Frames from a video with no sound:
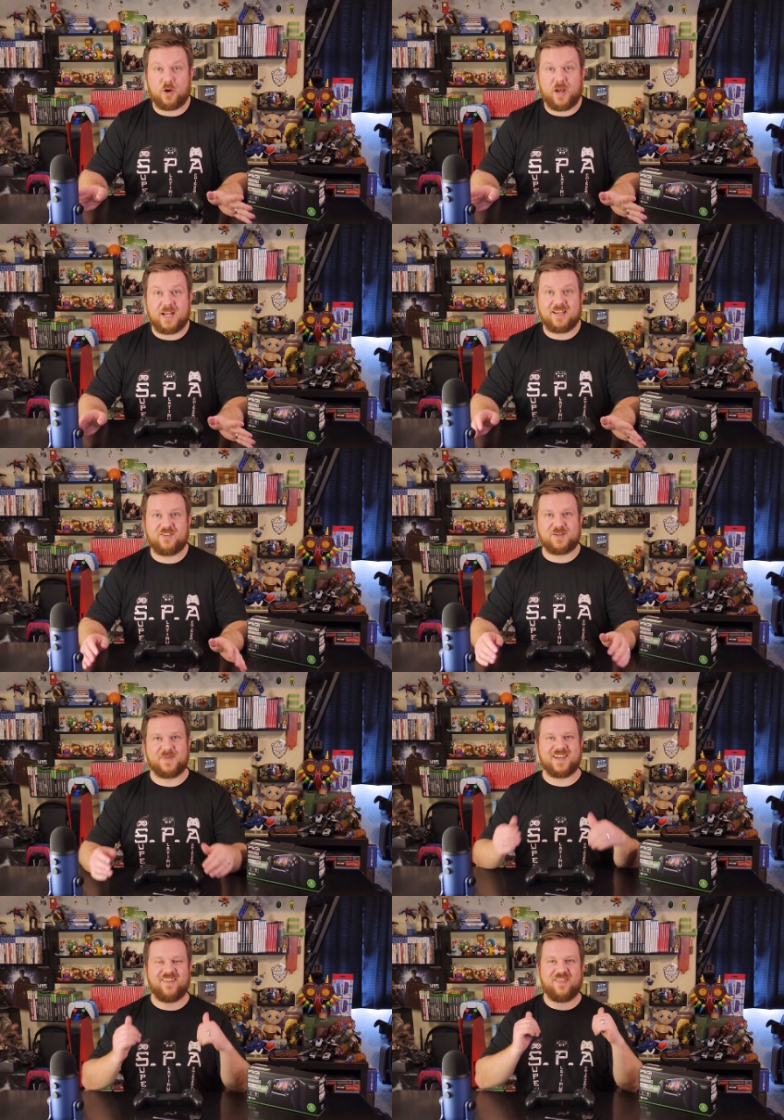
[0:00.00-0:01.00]
go ahead and give us a
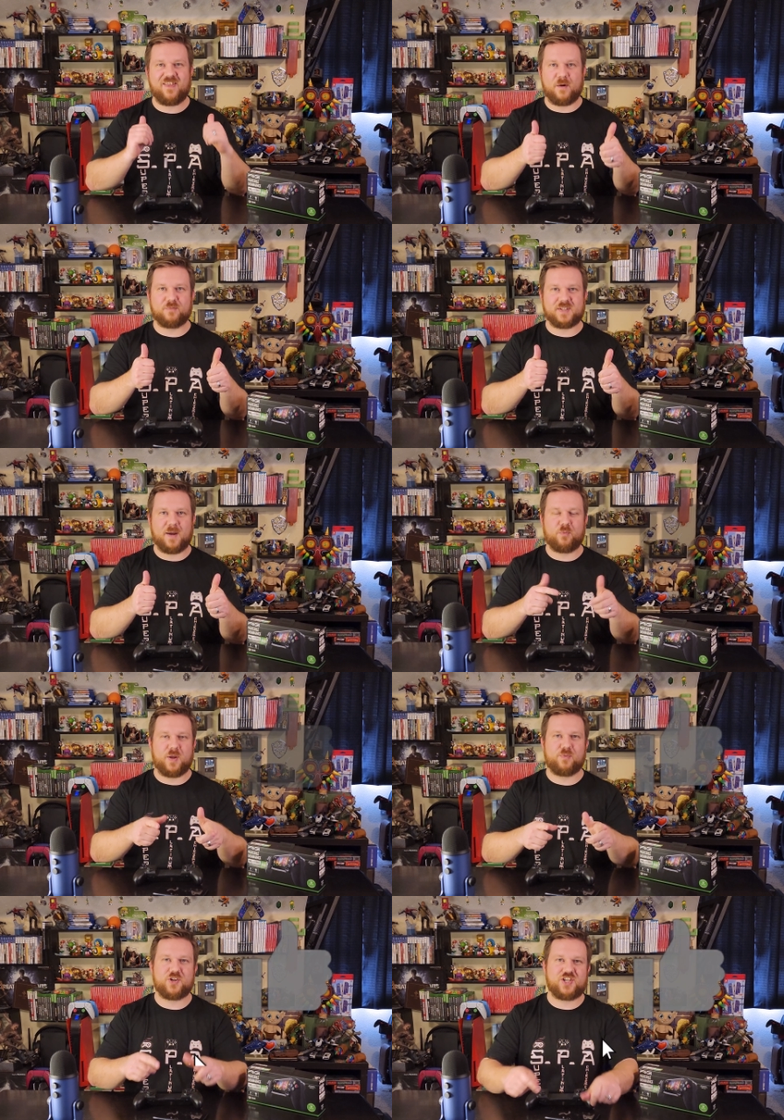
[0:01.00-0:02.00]
big thumbs up.
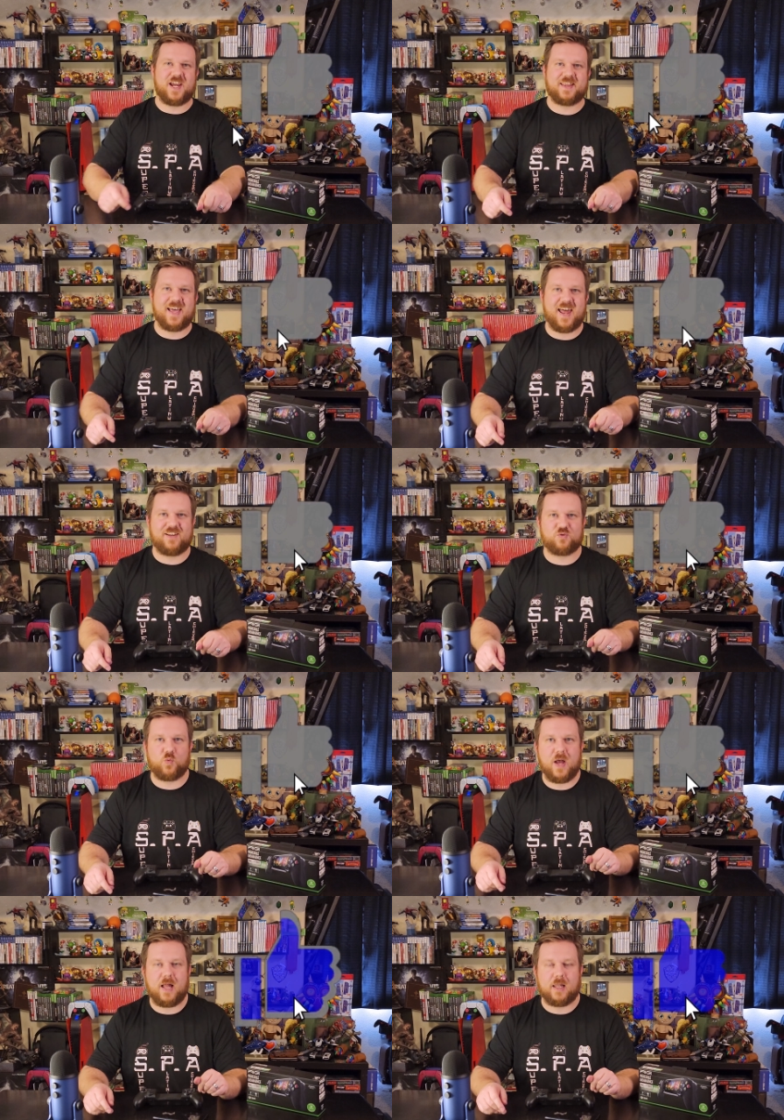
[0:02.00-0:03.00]
We appreciate that as
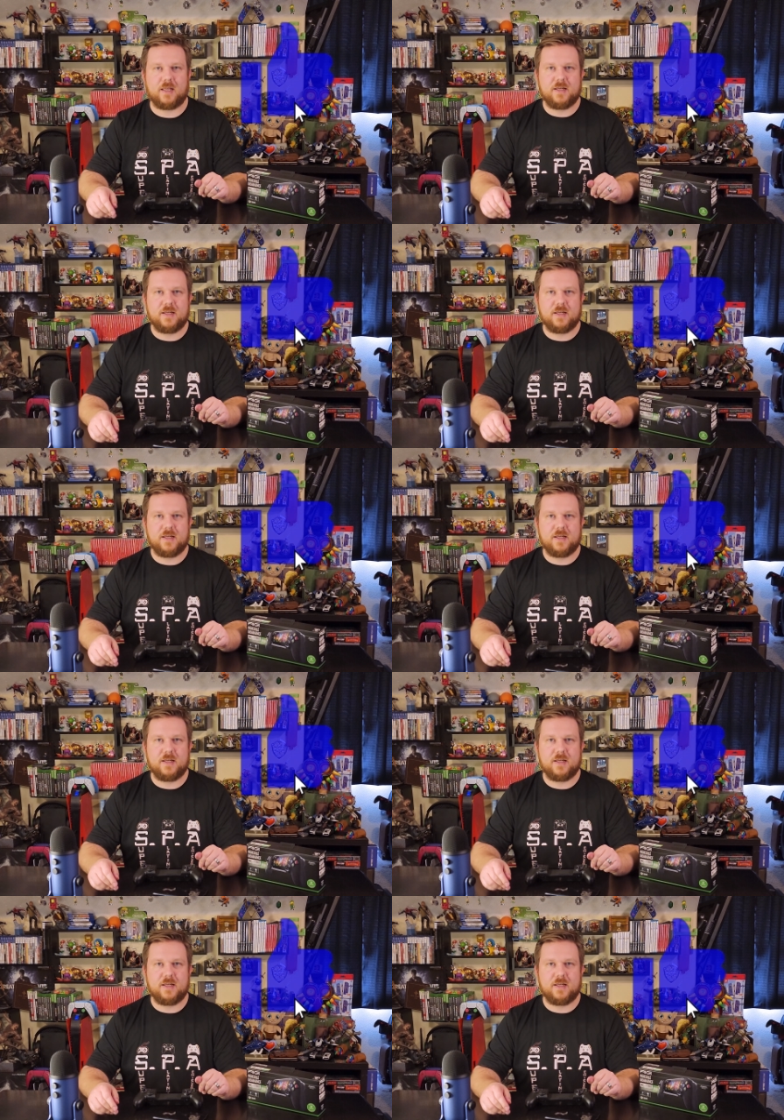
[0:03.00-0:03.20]
well.